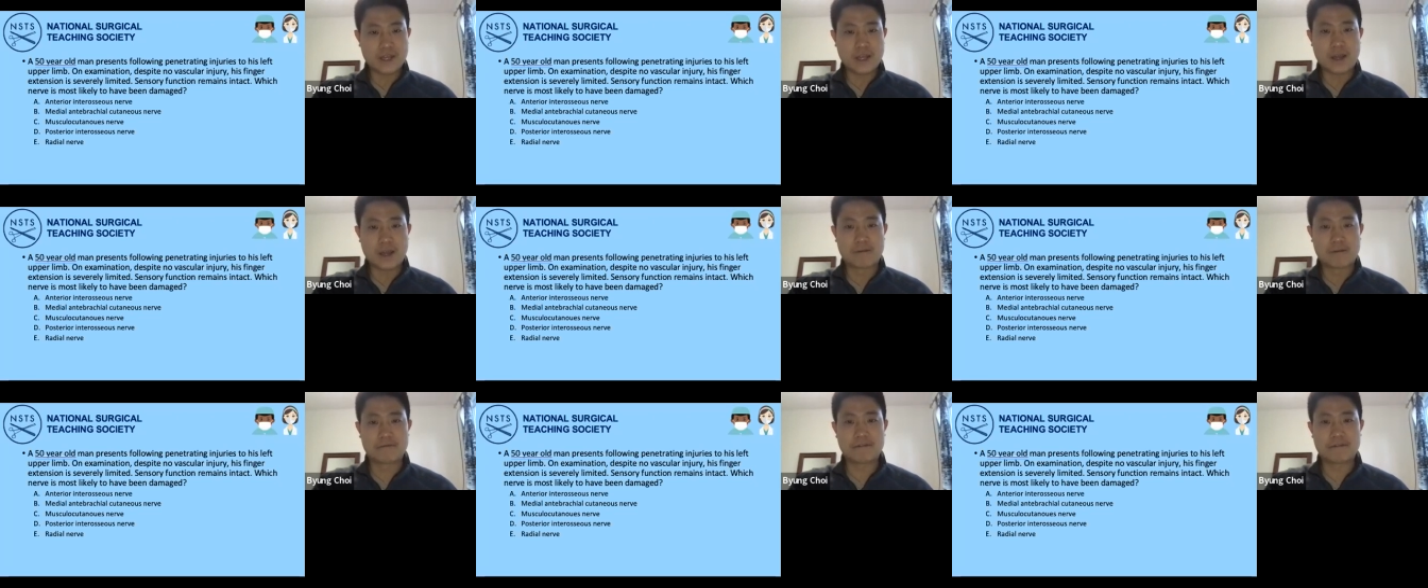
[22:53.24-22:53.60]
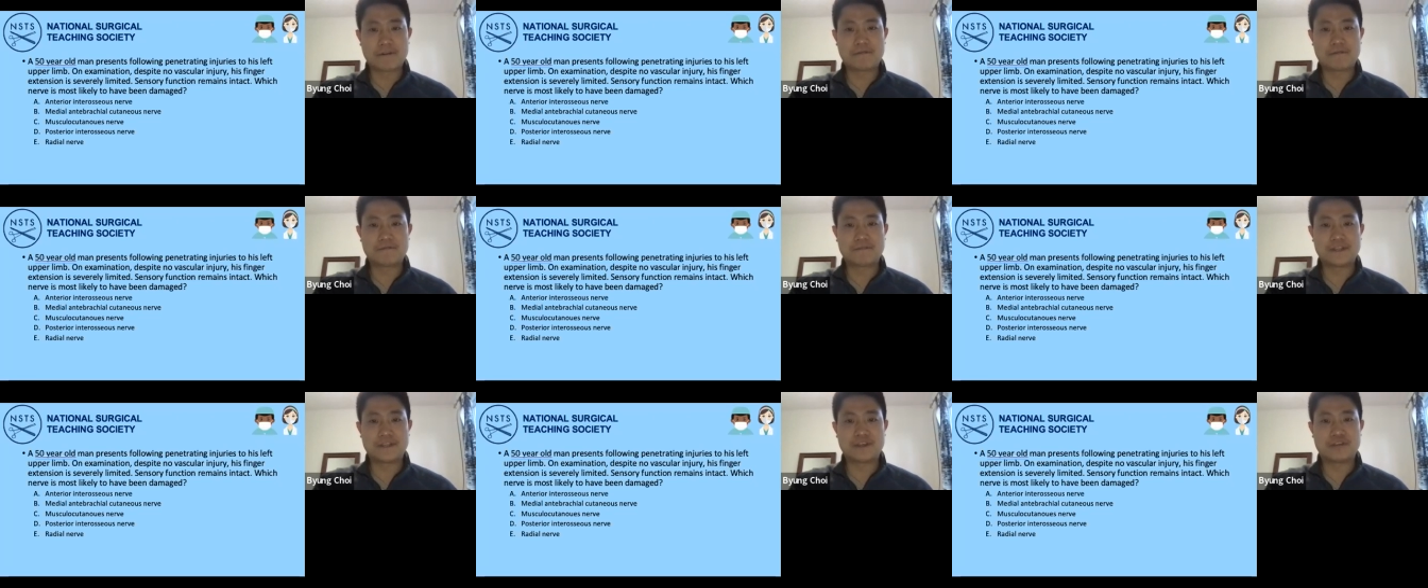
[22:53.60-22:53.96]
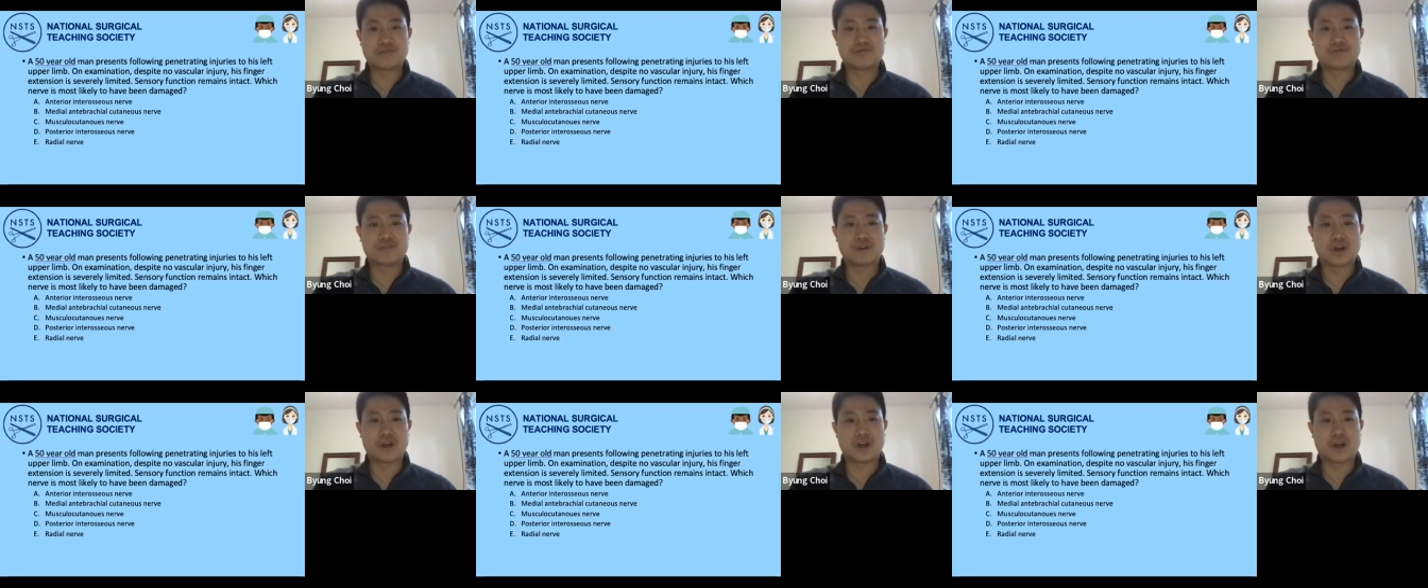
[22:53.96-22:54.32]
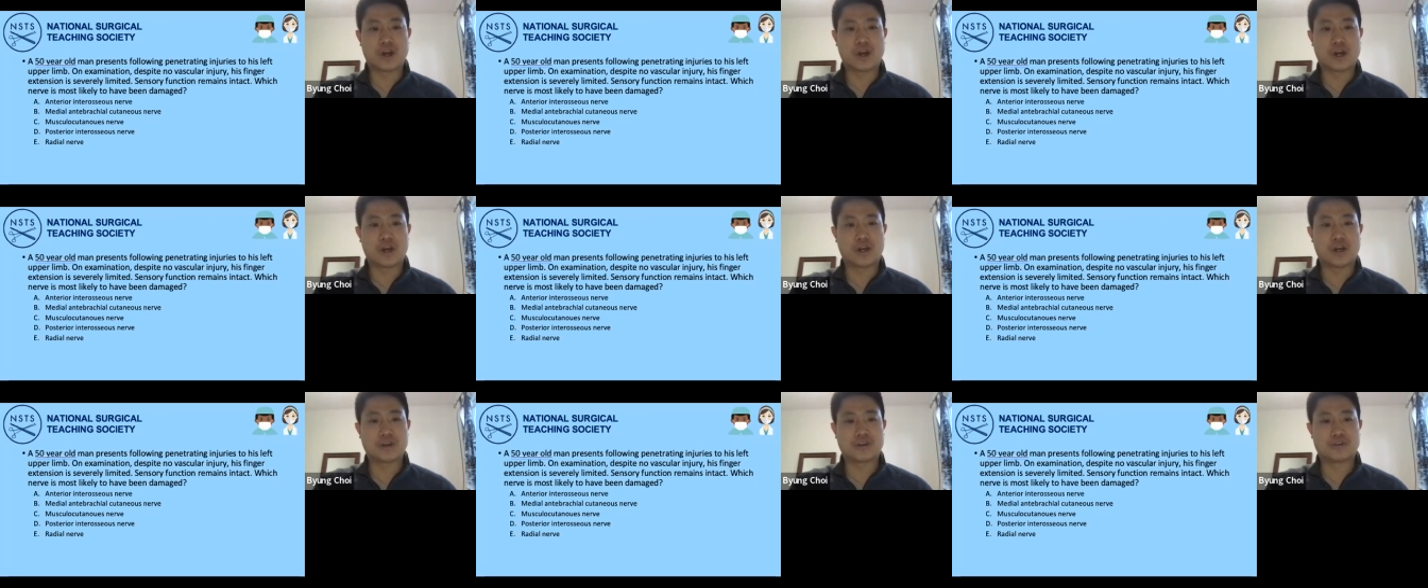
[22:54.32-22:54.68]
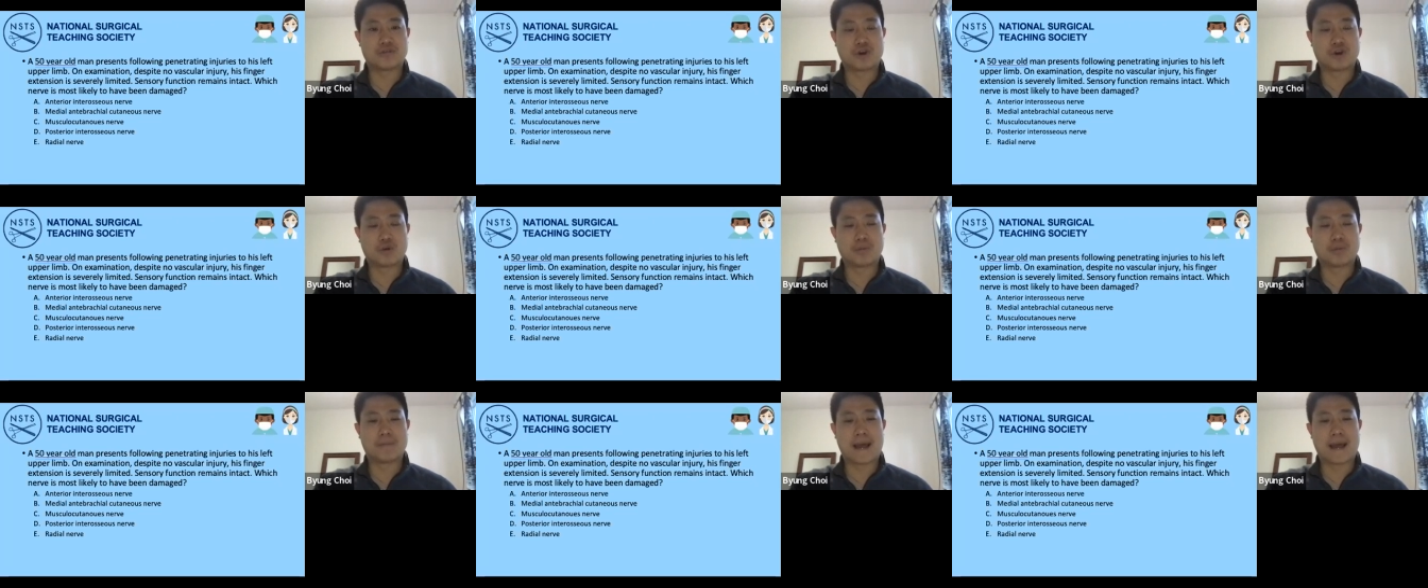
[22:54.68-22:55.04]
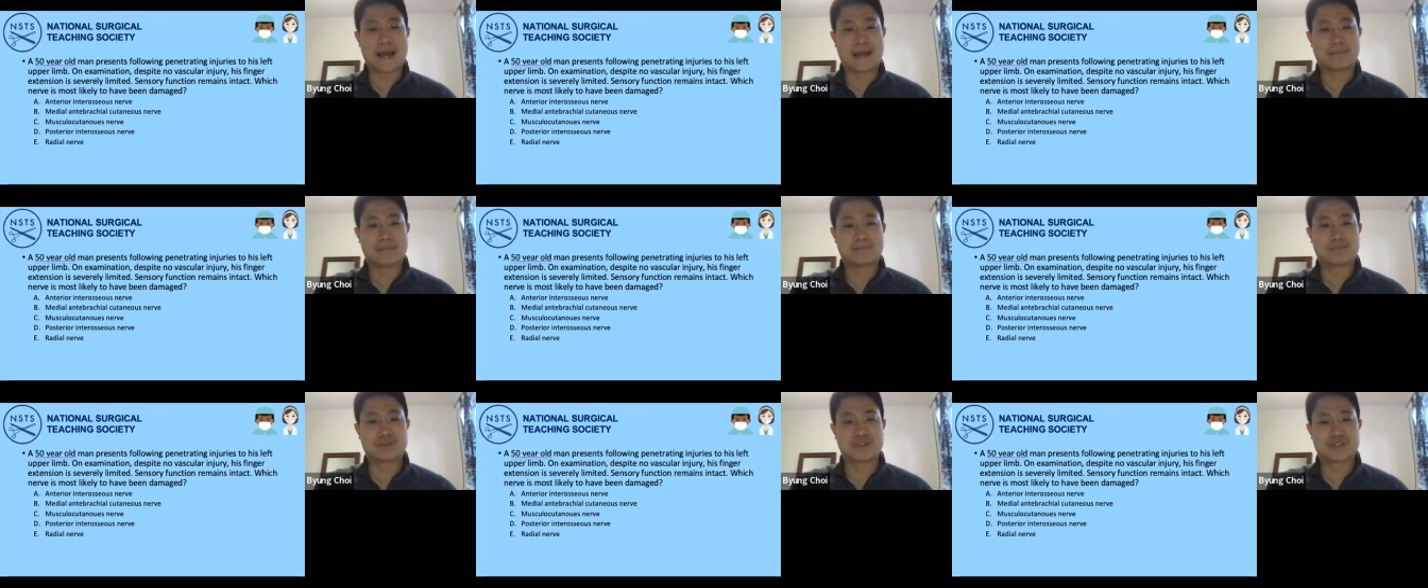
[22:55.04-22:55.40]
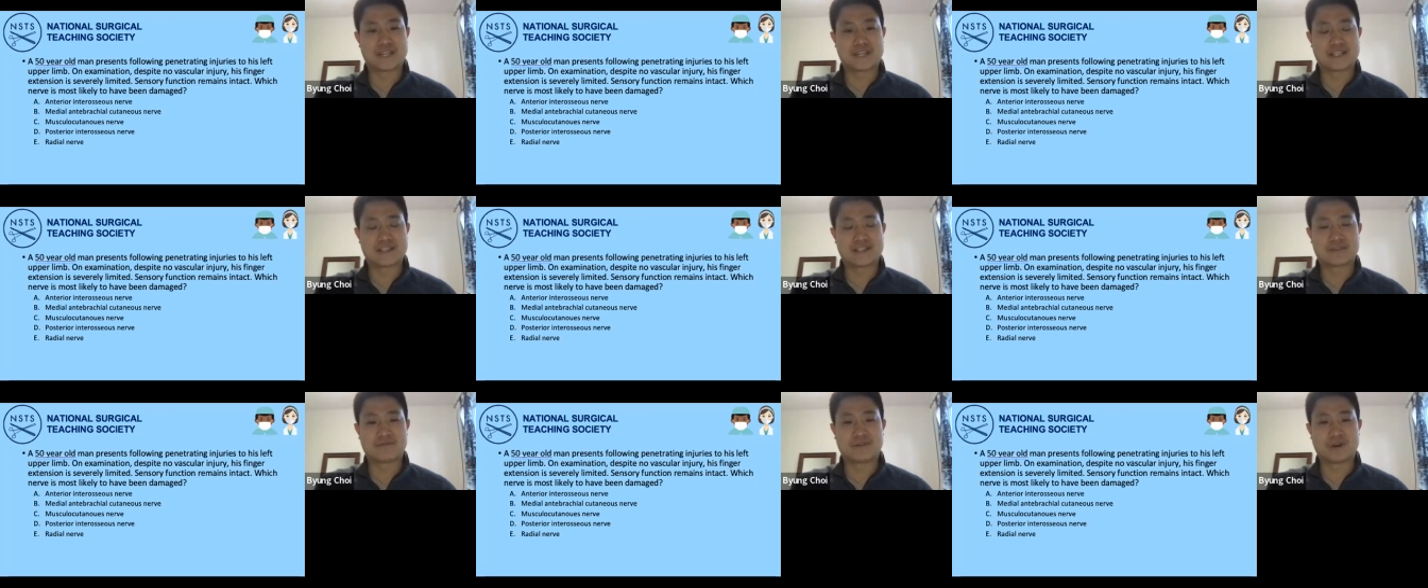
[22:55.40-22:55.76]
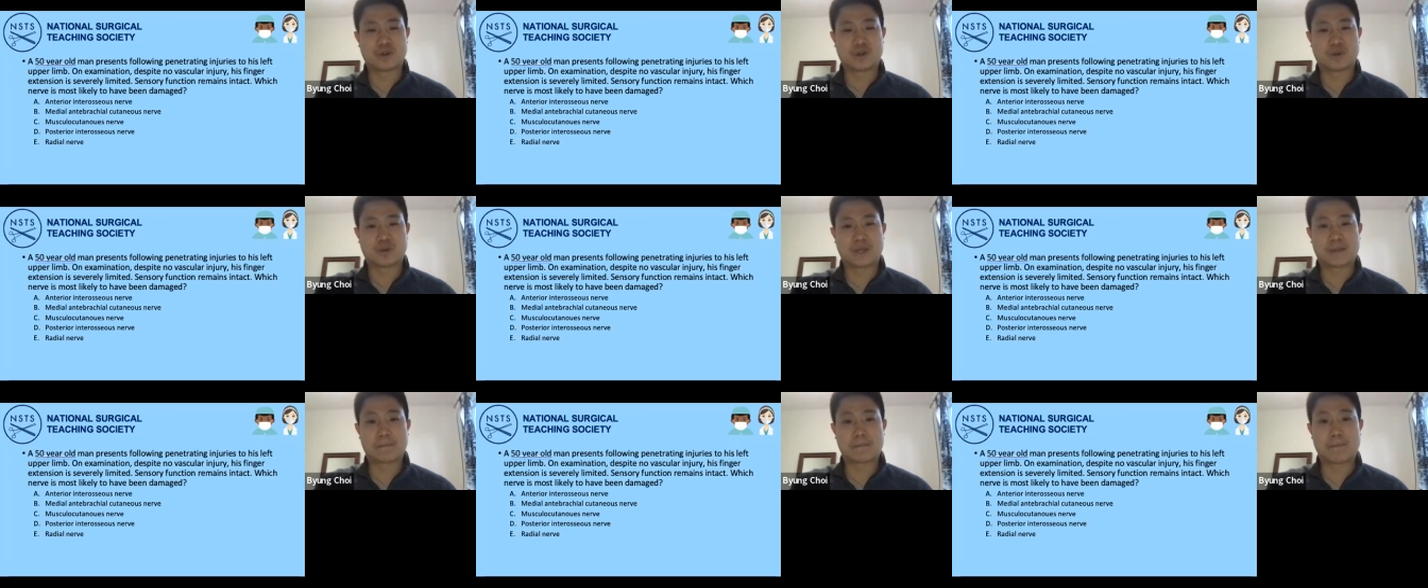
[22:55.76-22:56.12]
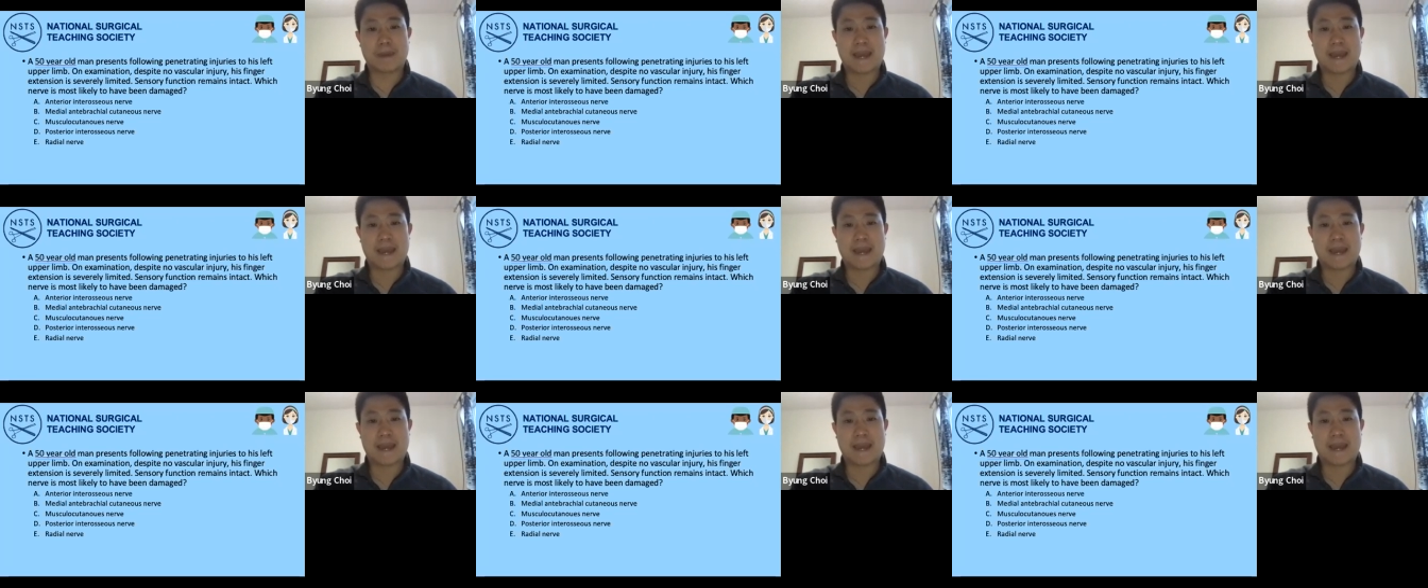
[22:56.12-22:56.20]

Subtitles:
A 50-year-old man presents following